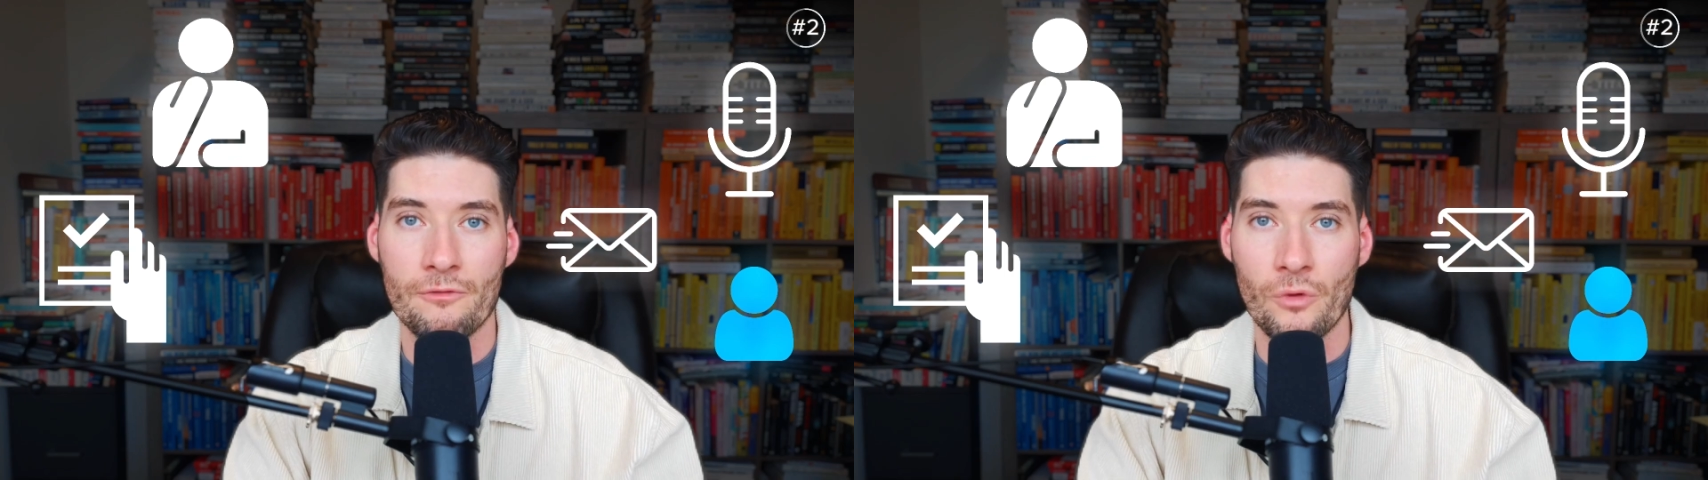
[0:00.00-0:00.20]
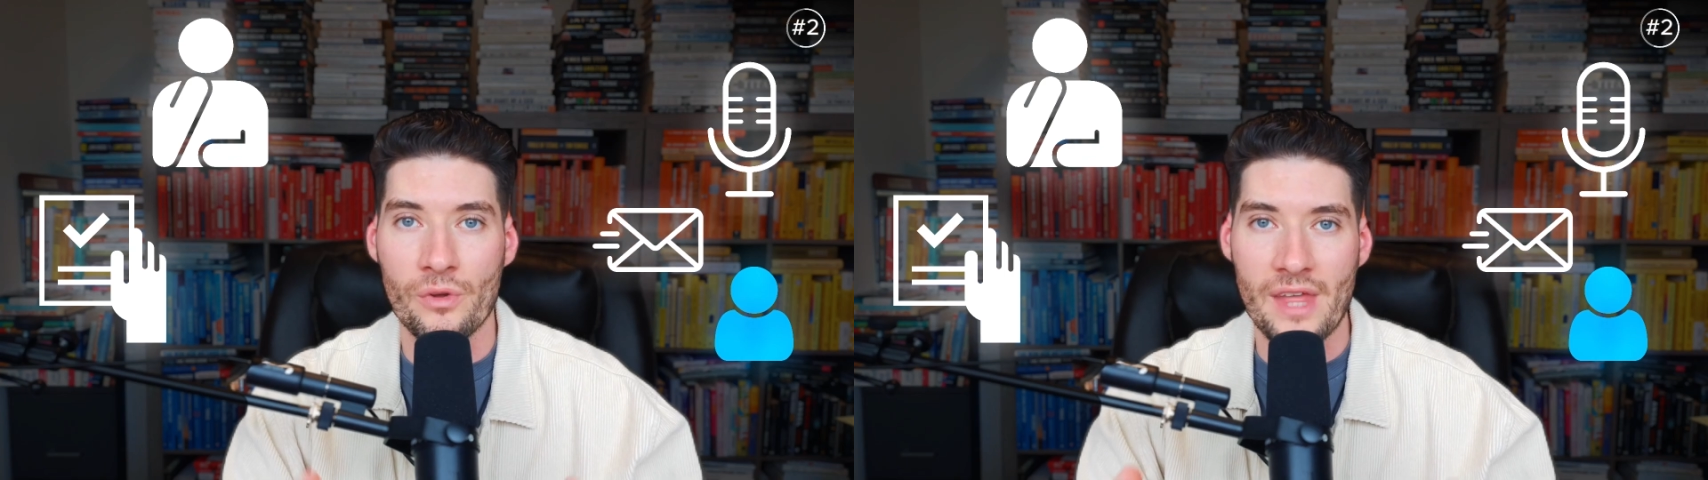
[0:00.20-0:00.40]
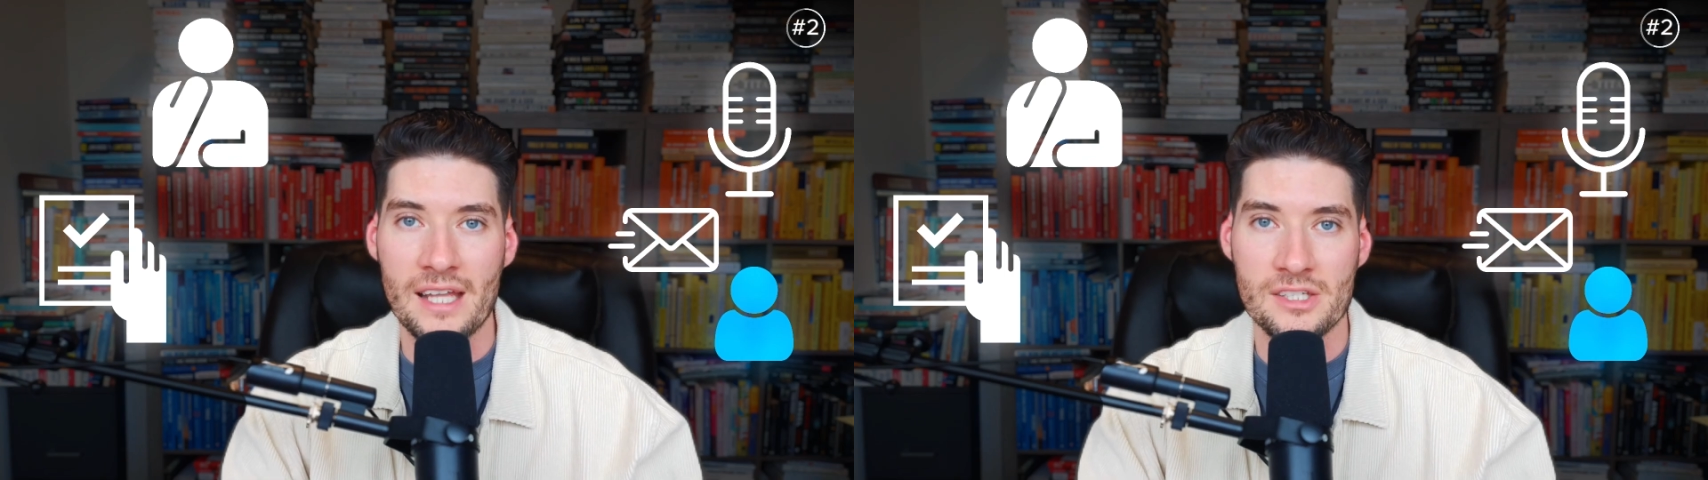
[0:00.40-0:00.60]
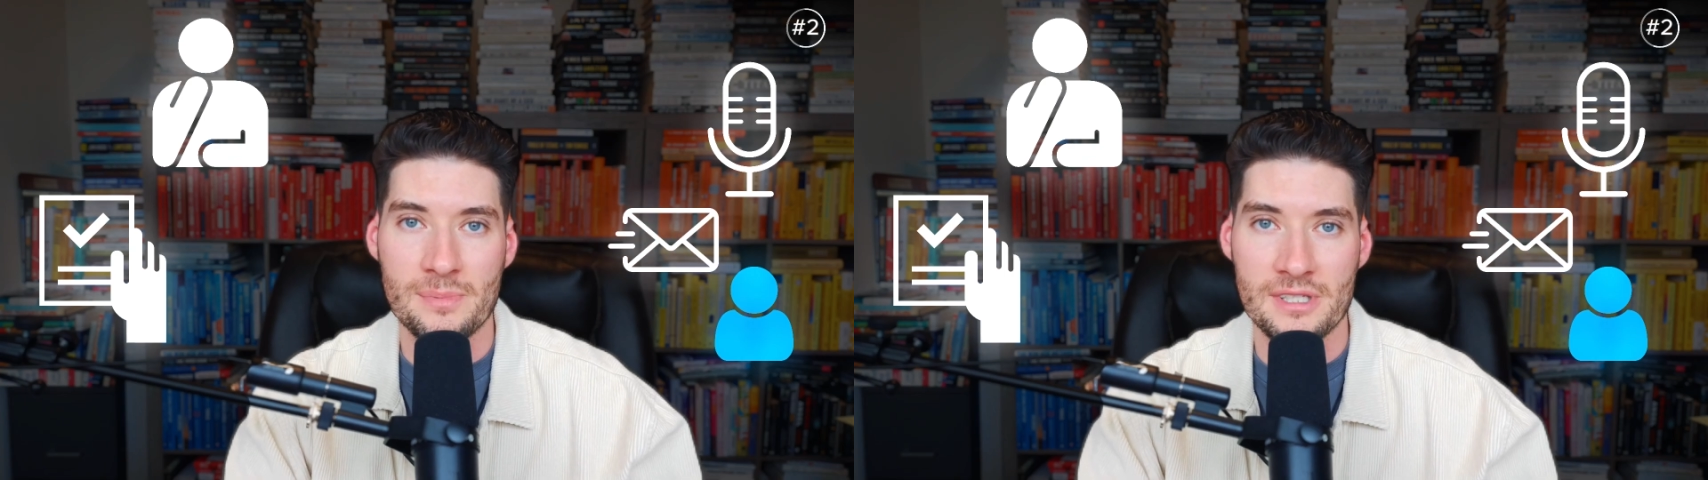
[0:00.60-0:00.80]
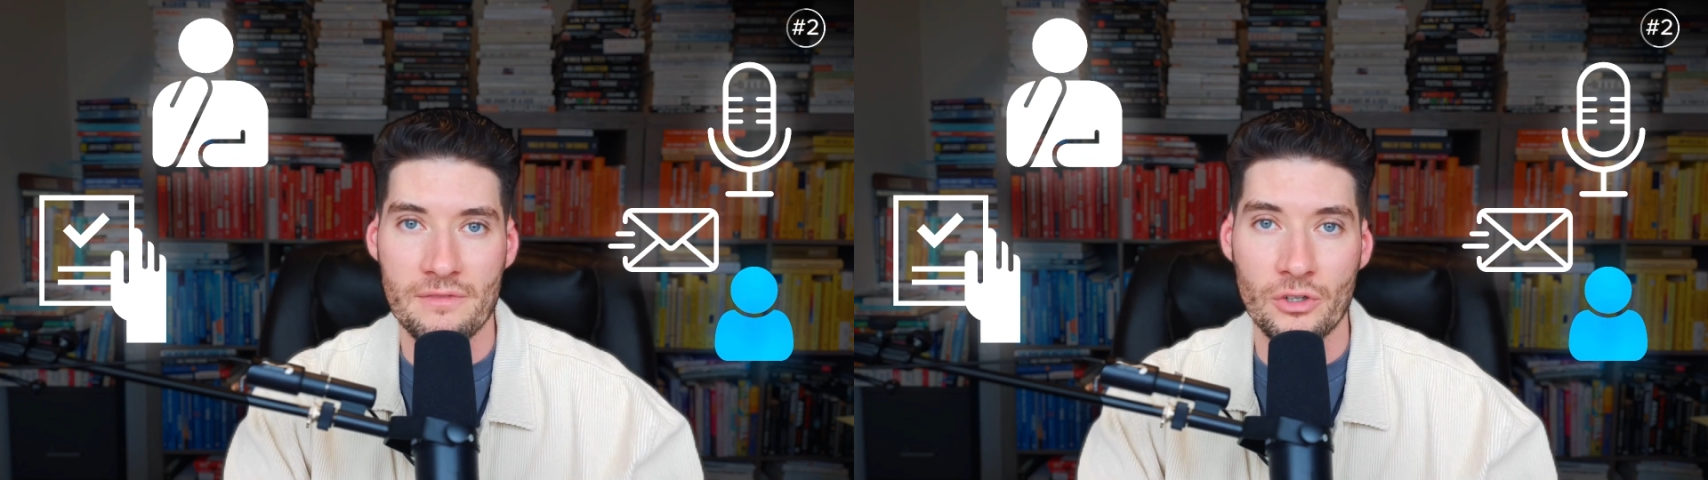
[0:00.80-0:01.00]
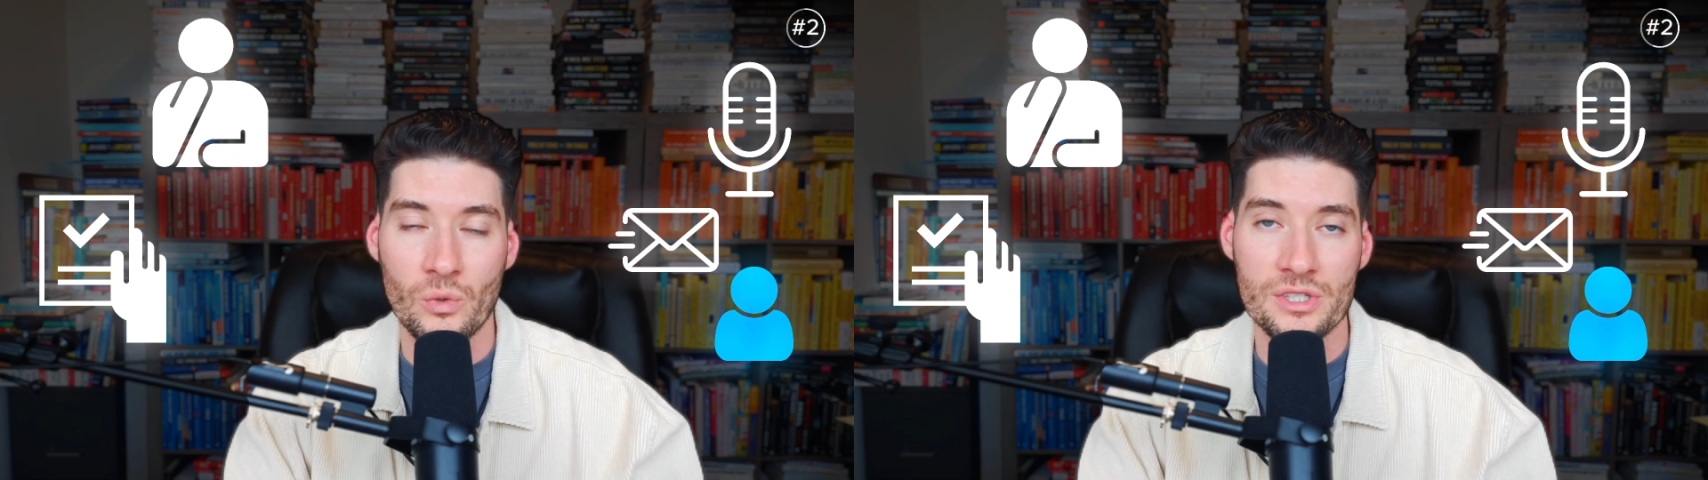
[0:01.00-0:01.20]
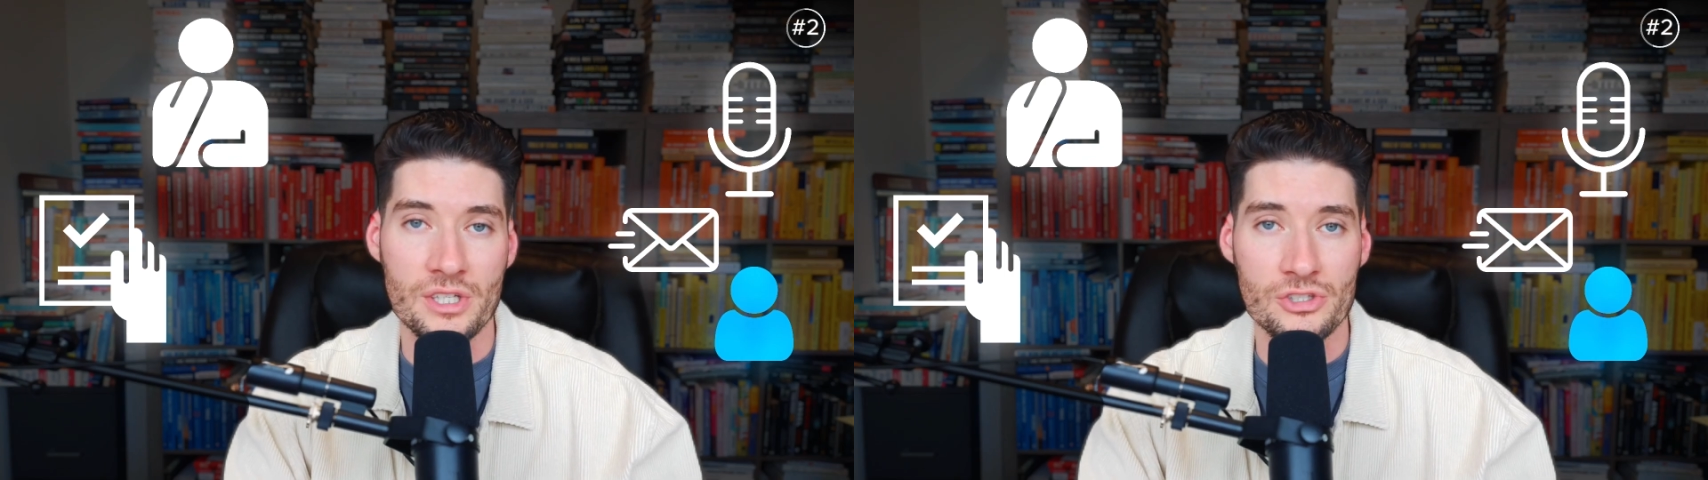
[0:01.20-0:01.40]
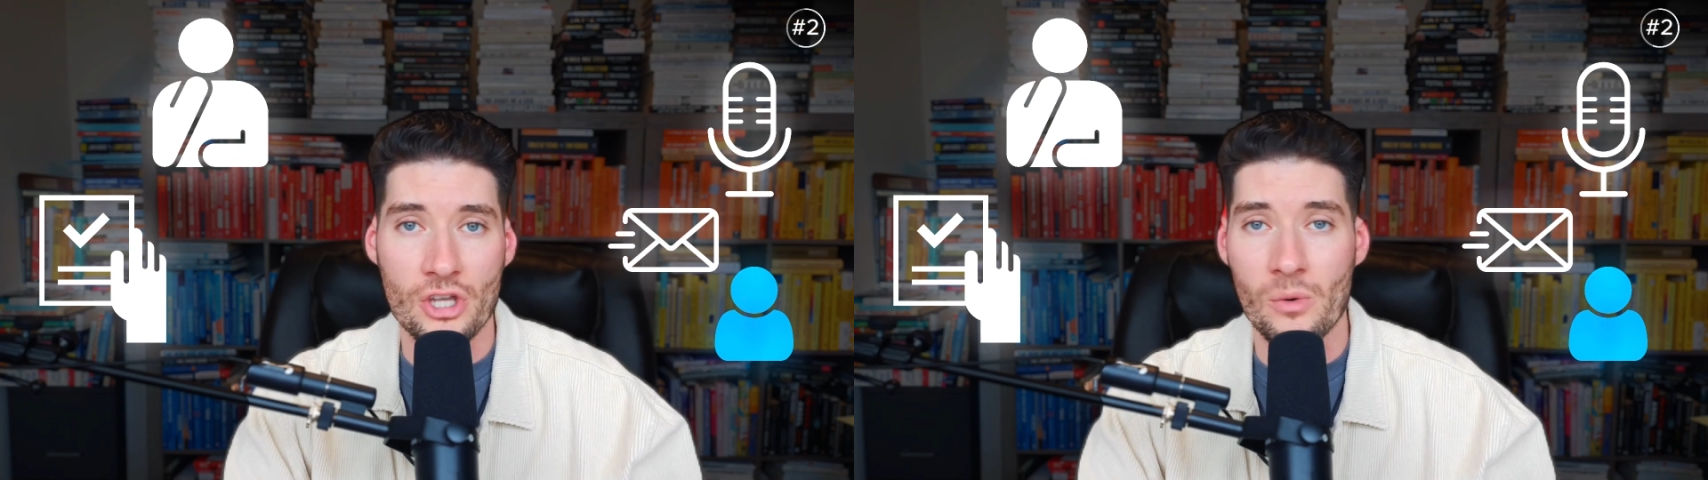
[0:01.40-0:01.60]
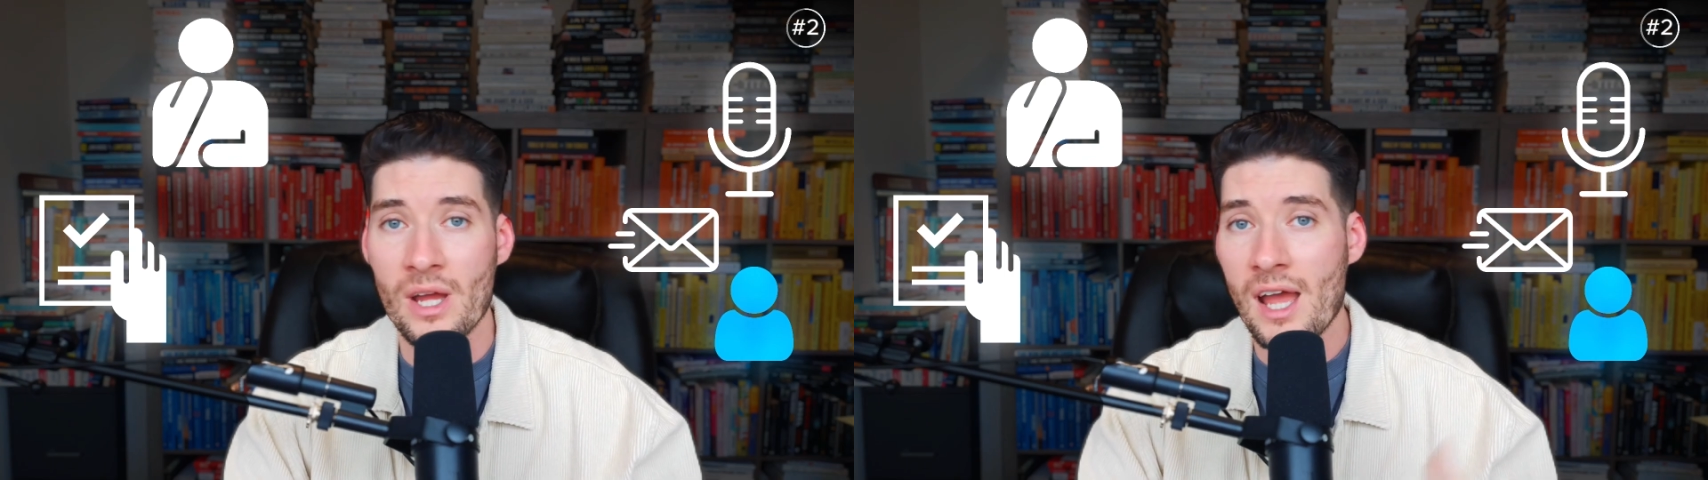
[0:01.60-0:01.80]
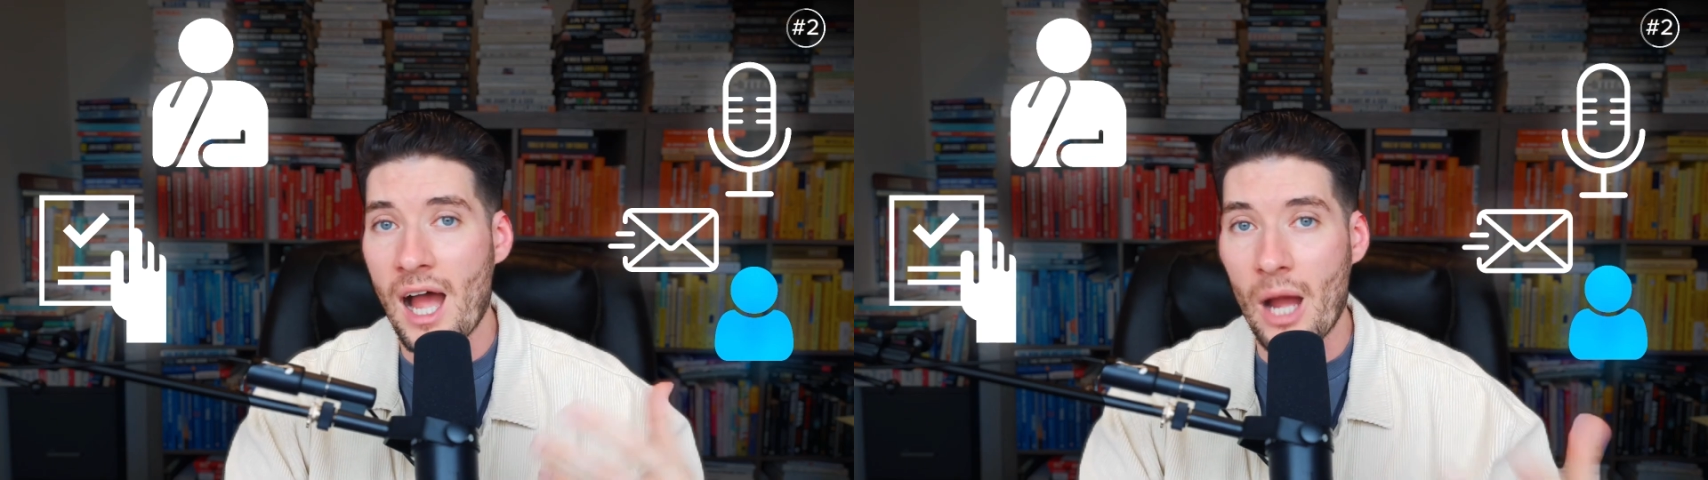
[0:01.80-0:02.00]
for that specific reason. So
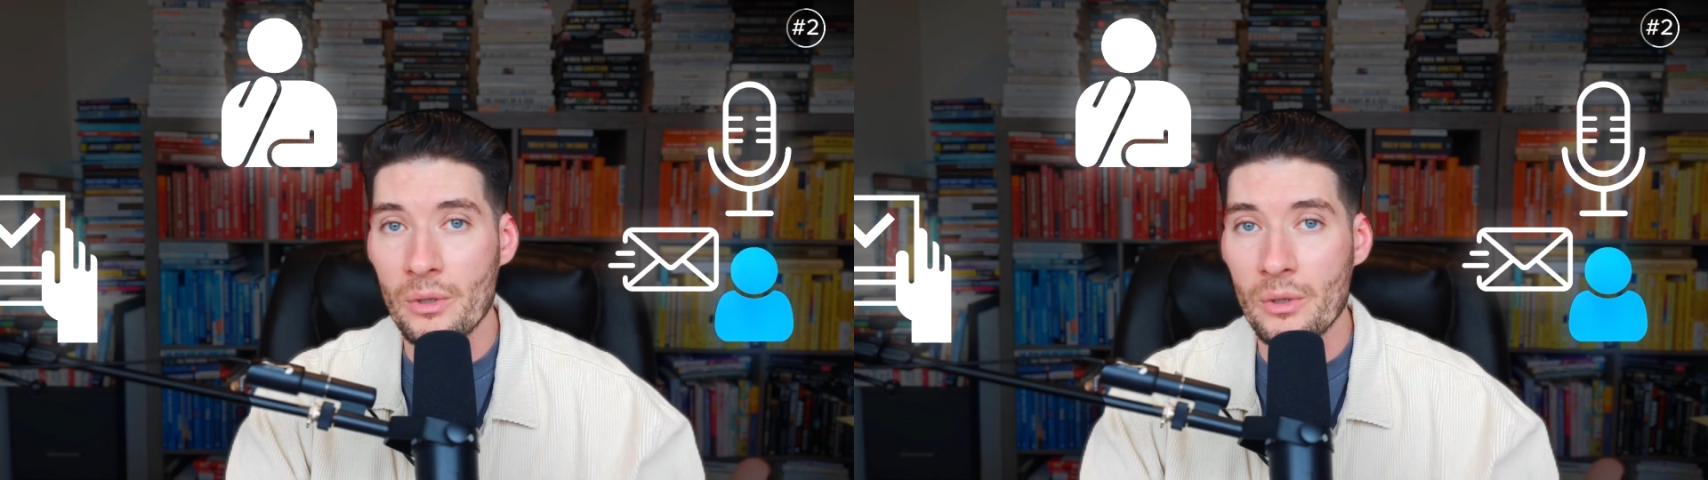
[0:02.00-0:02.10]
I would